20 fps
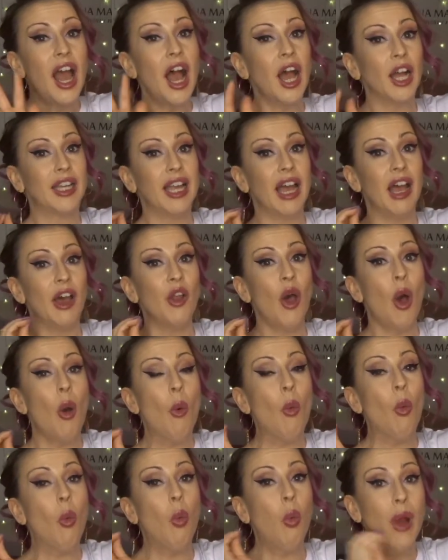I
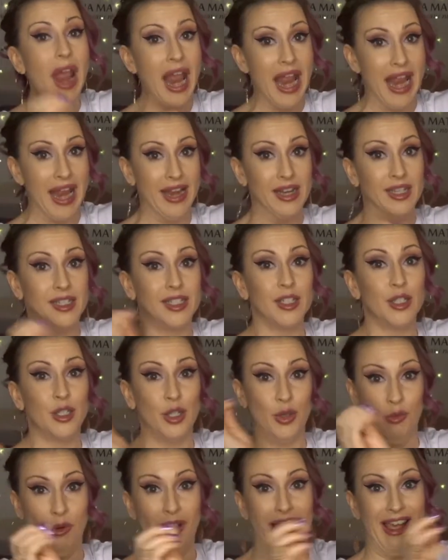cannot wait
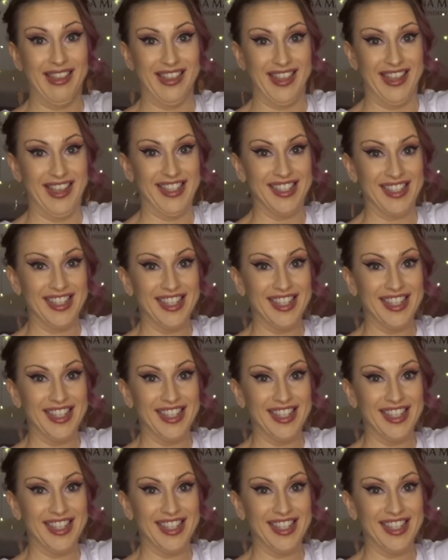to wear these.